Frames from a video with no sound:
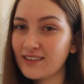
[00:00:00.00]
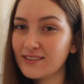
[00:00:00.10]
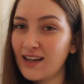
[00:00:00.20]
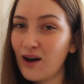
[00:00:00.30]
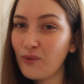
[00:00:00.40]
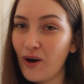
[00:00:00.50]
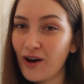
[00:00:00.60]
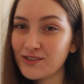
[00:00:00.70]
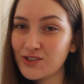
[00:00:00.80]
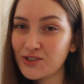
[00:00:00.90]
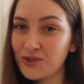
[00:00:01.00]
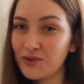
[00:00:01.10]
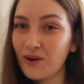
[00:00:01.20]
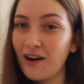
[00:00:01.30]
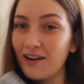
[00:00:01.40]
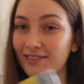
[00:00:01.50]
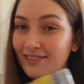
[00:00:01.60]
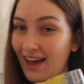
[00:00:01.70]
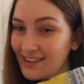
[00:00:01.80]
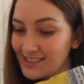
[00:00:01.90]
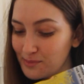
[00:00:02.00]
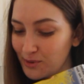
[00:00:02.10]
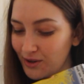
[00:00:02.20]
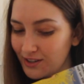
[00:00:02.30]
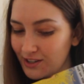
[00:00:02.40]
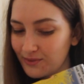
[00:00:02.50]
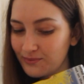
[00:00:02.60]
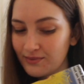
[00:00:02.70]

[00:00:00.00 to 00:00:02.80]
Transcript: Now on to our last book.